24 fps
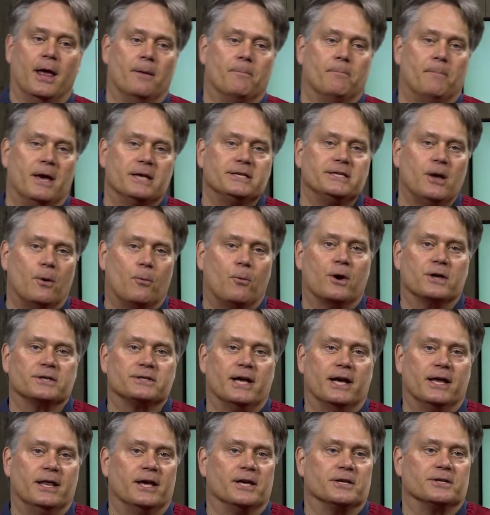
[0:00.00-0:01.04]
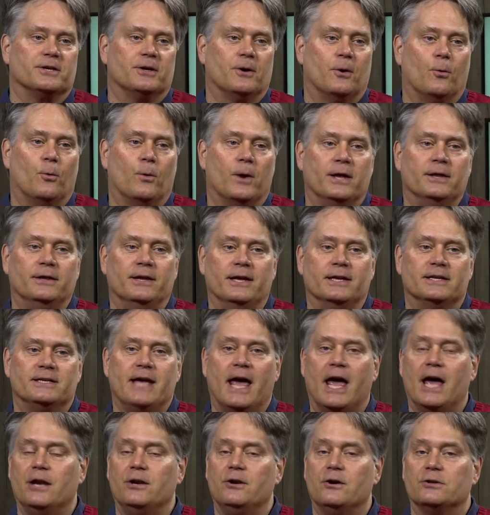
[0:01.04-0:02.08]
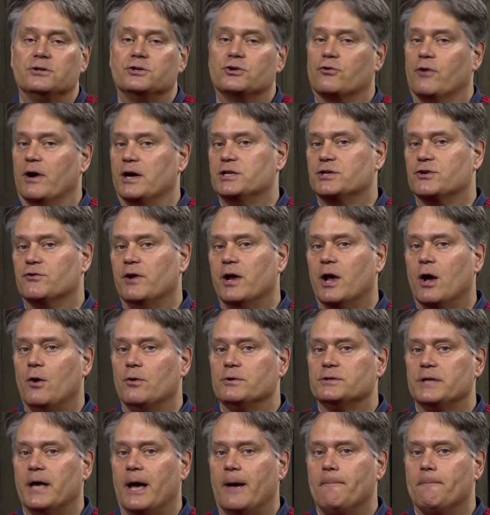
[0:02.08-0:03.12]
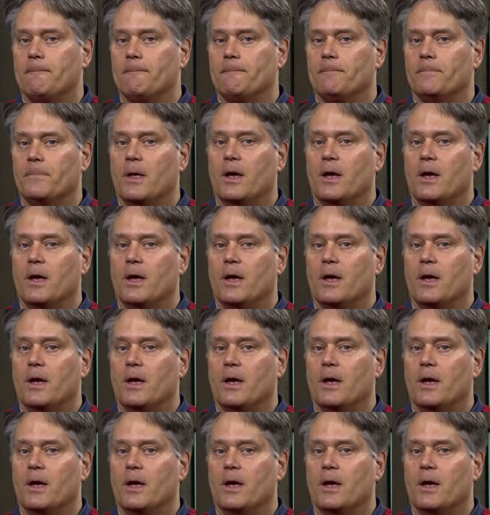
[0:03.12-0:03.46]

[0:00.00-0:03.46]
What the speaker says: Basically, it works like this. When the 10-year Treasury goes up,